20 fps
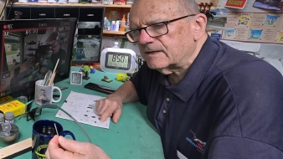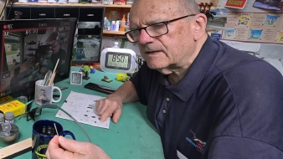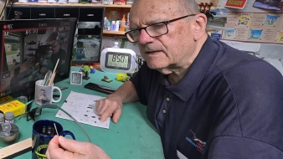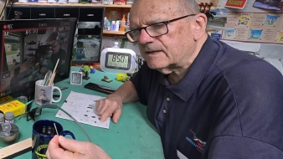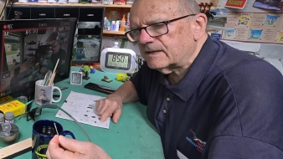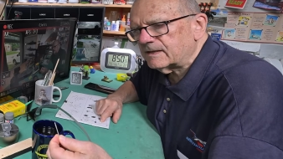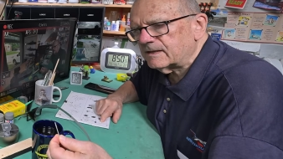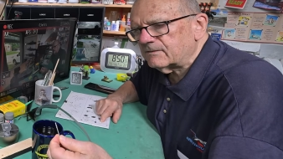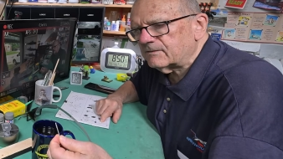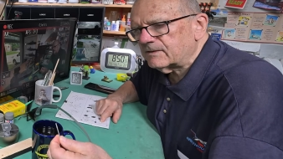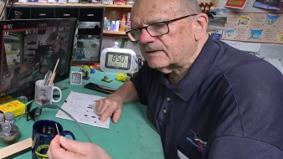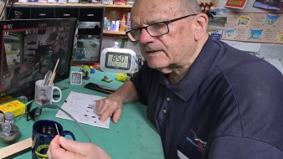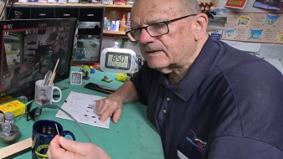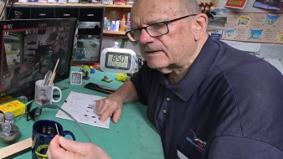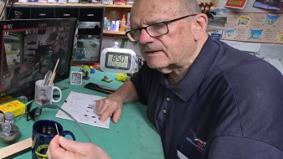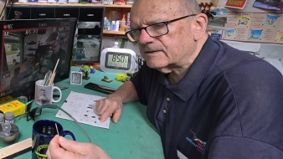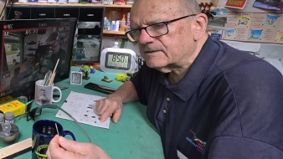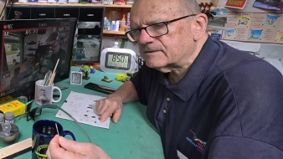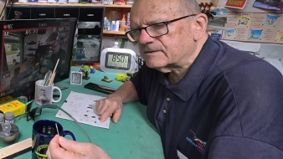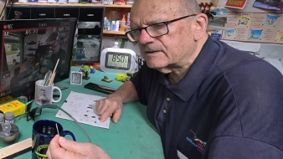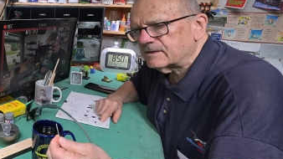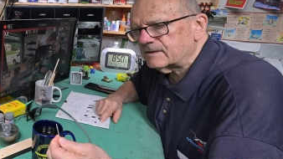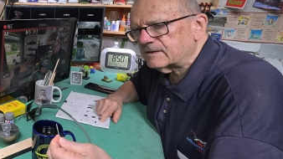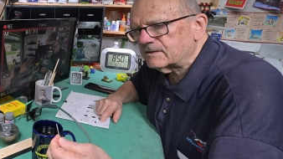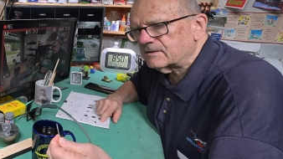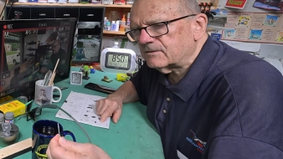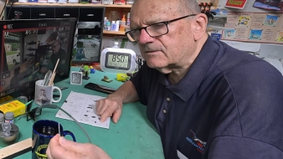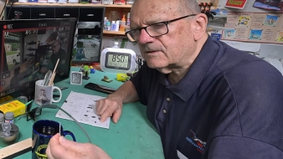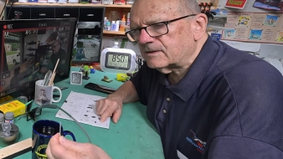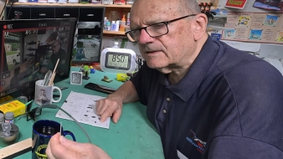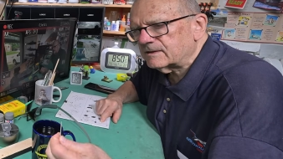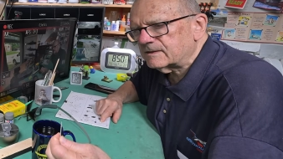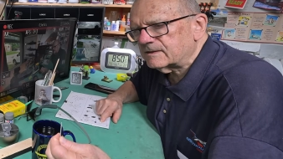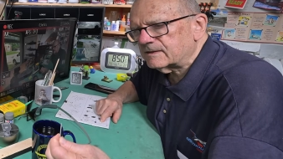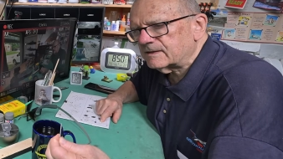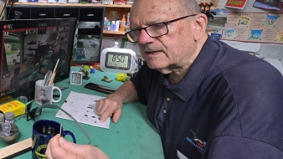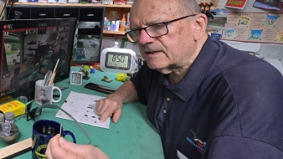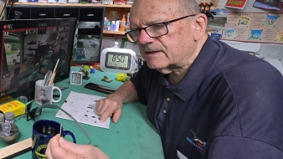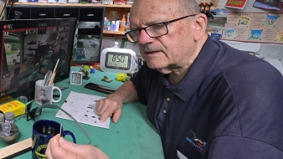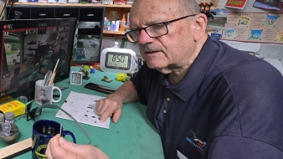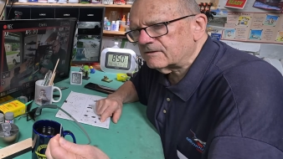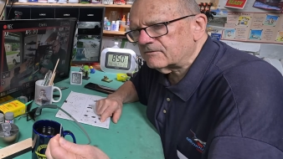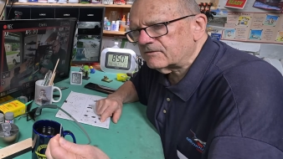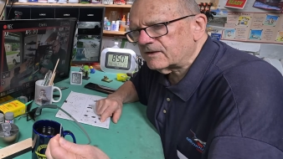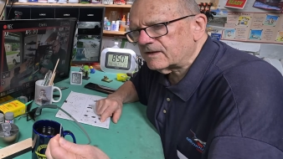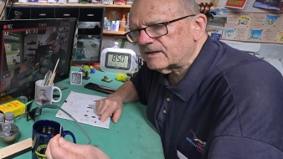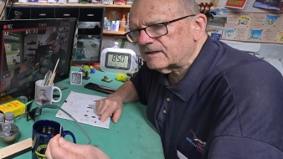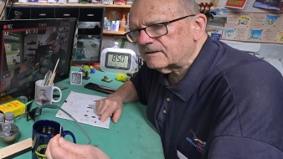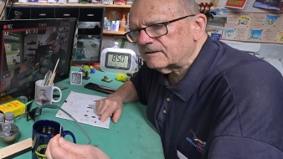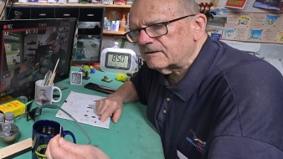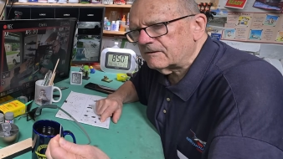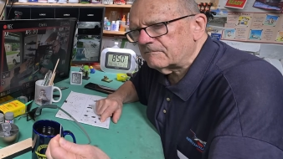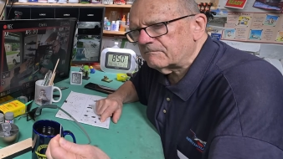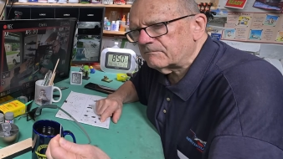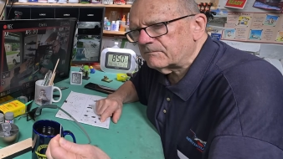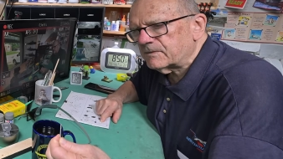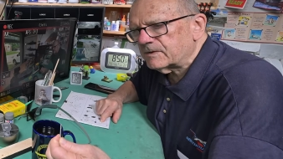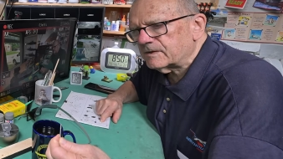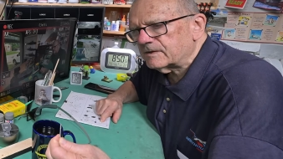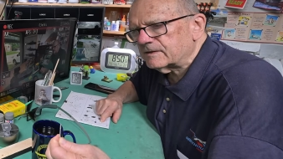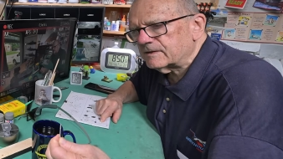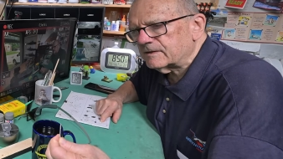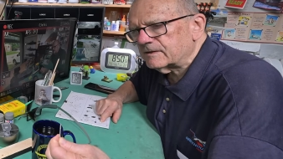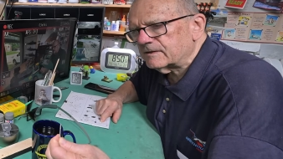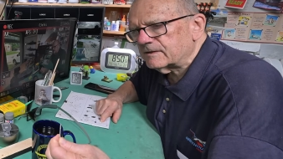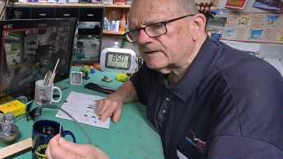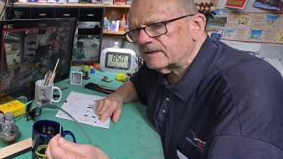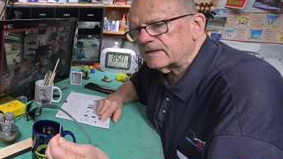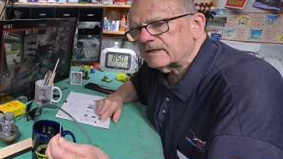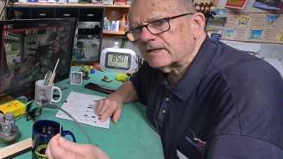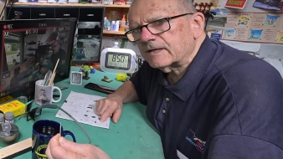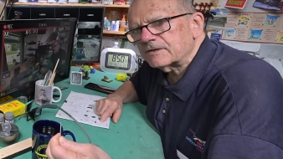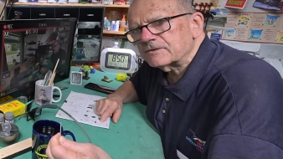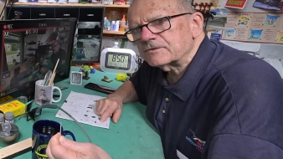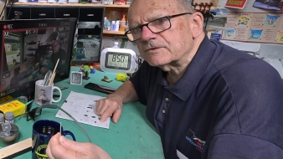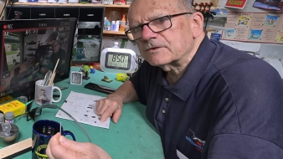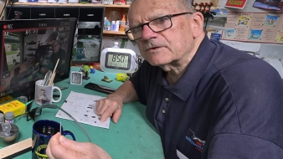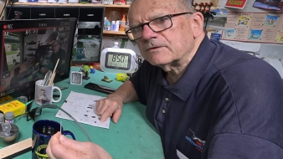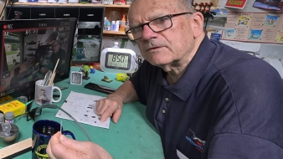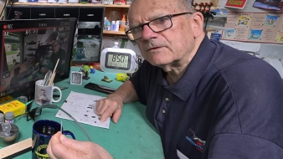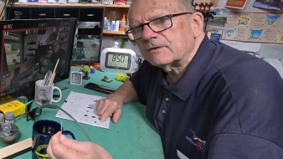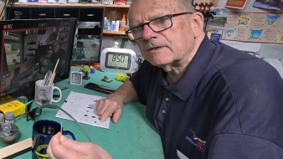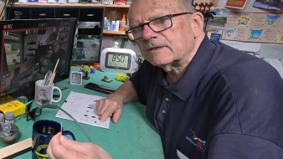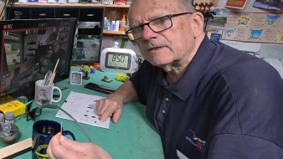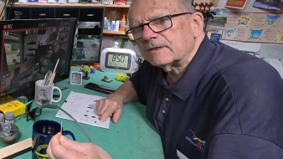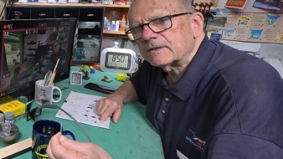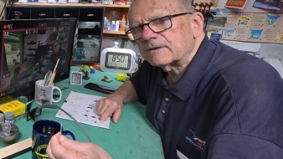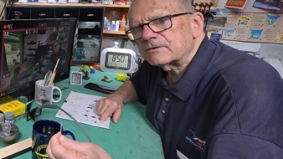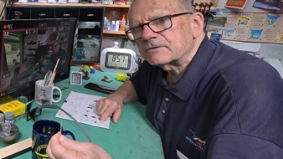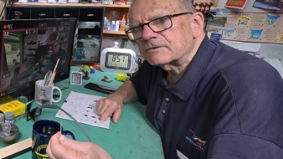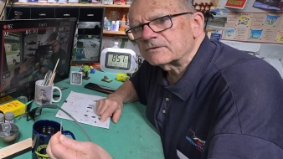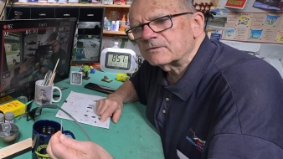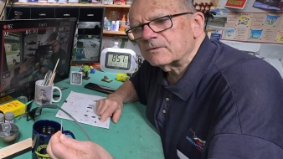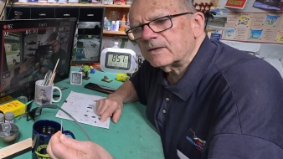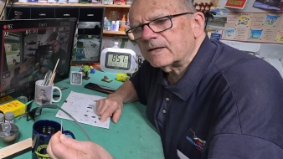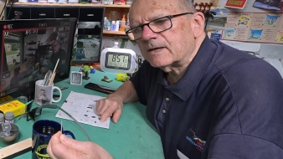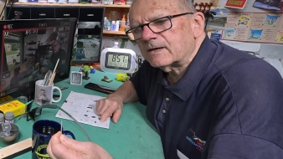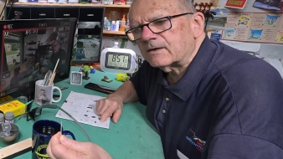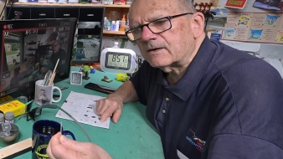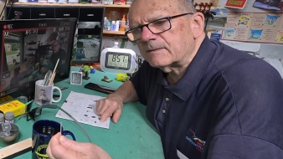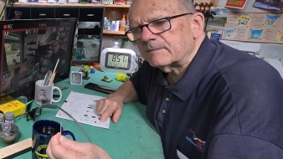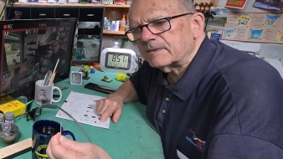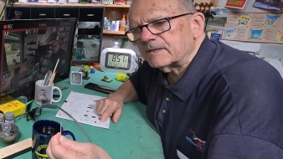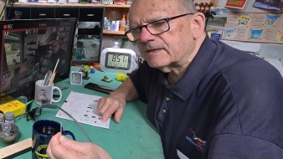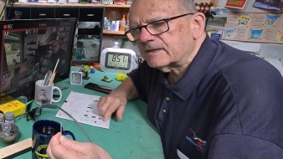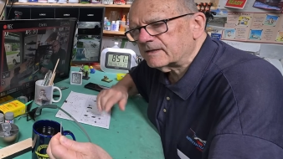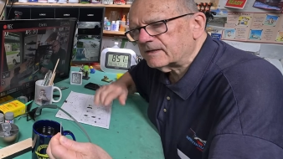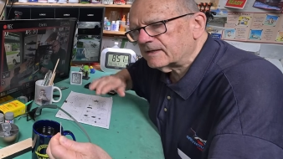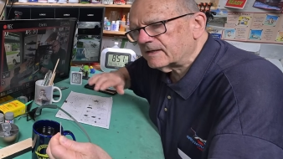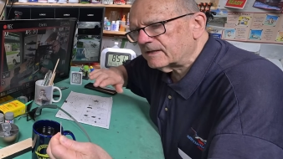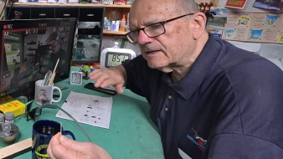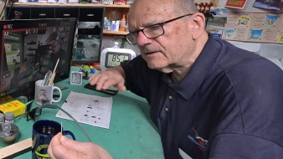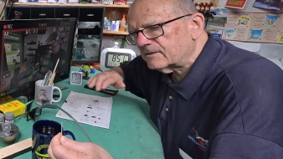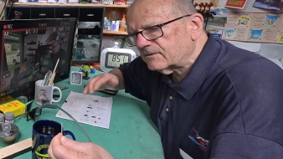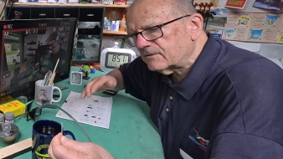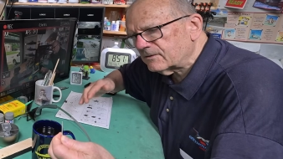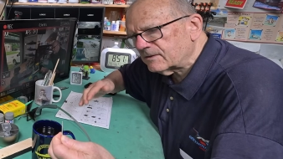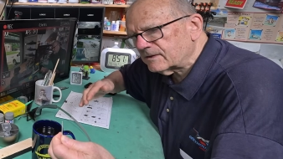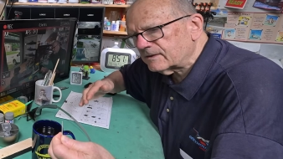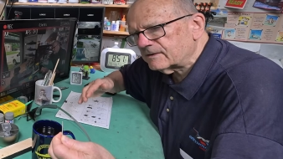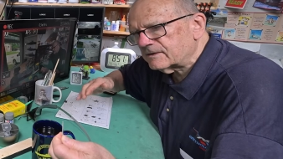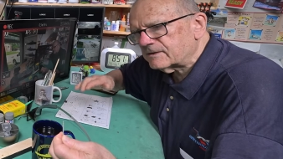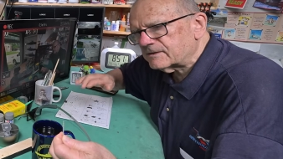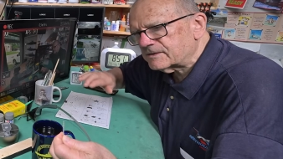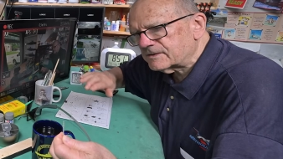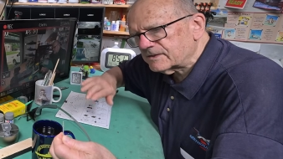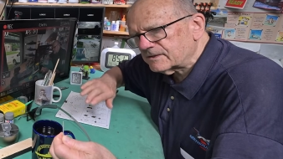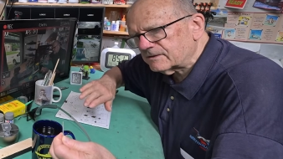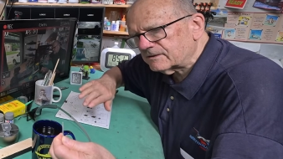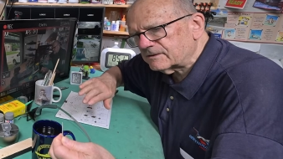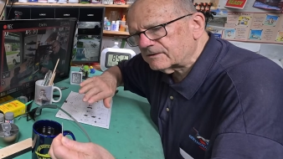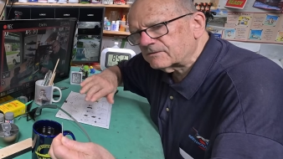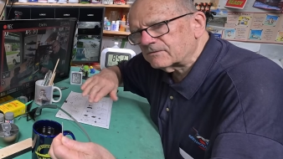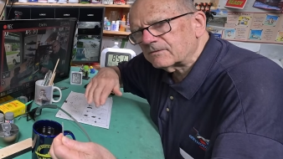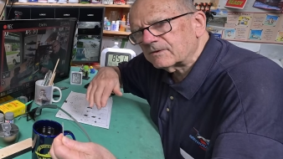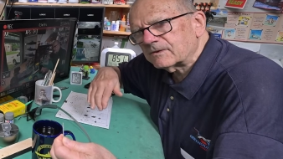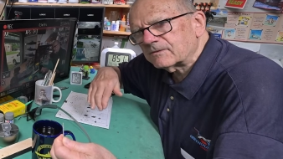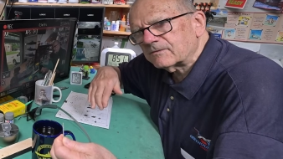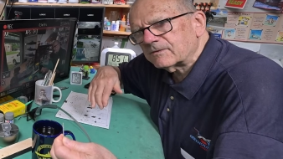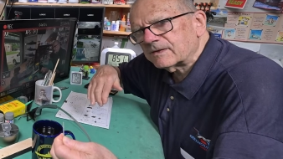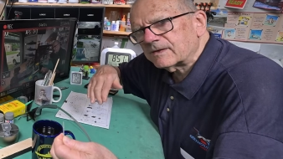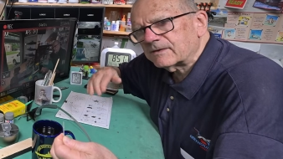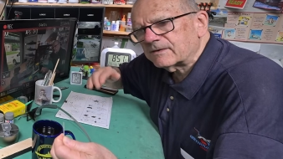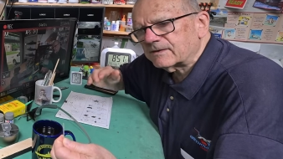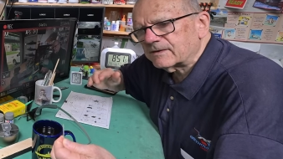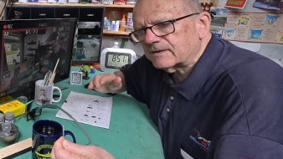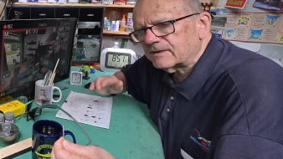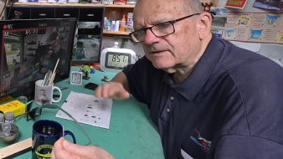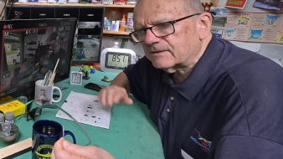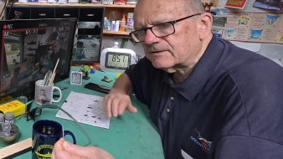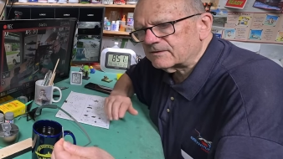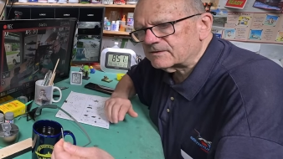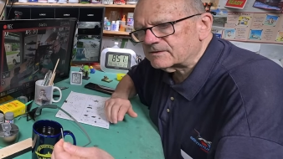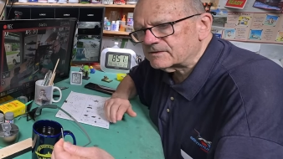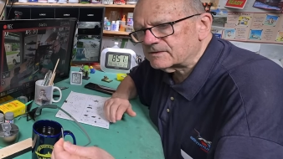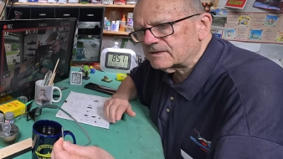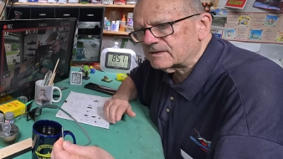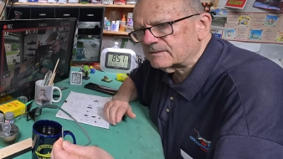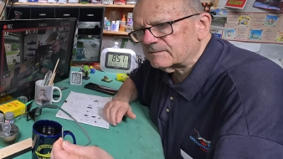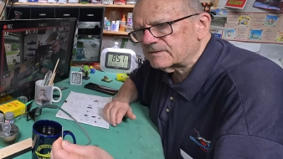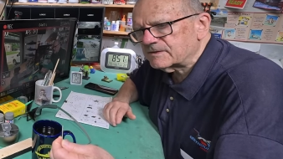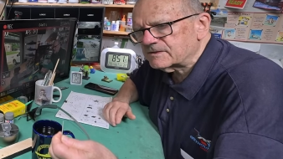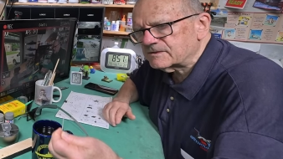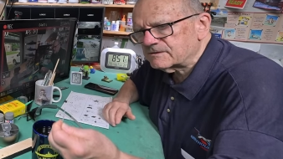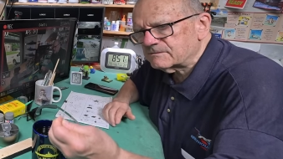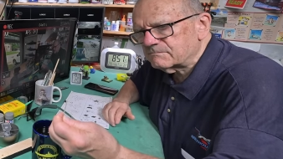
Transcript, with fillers: Anyway, it's got to go on to the end of that, but it has to go on there square. I mean, it can't go on there tilted one way or the other. It's got to be